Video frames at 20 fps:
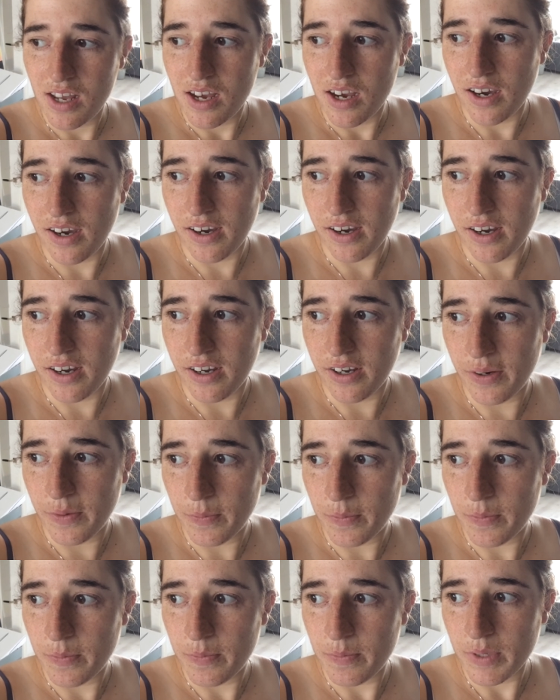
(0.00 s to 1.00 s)

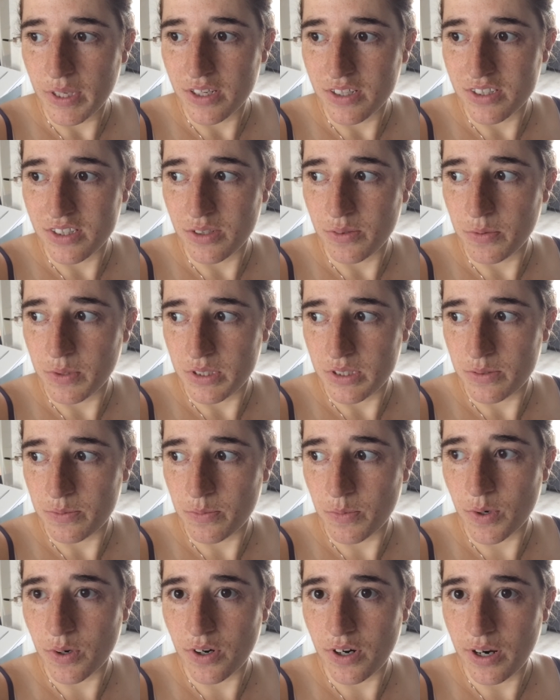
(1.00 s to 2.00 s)
because it was
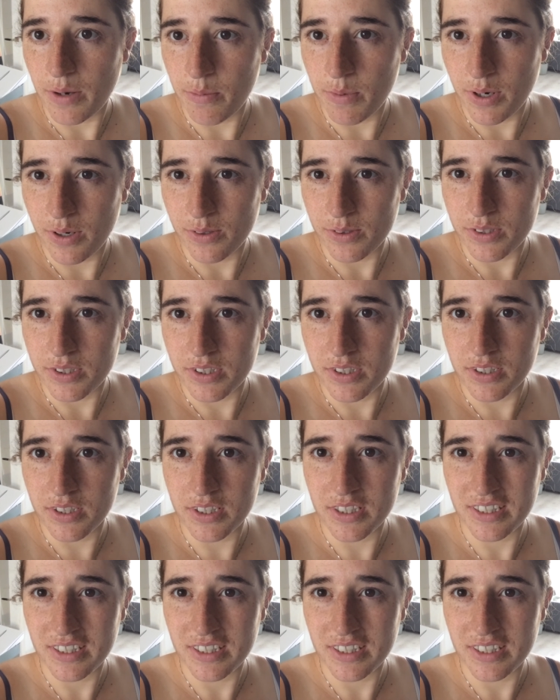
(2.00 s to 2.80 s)
more about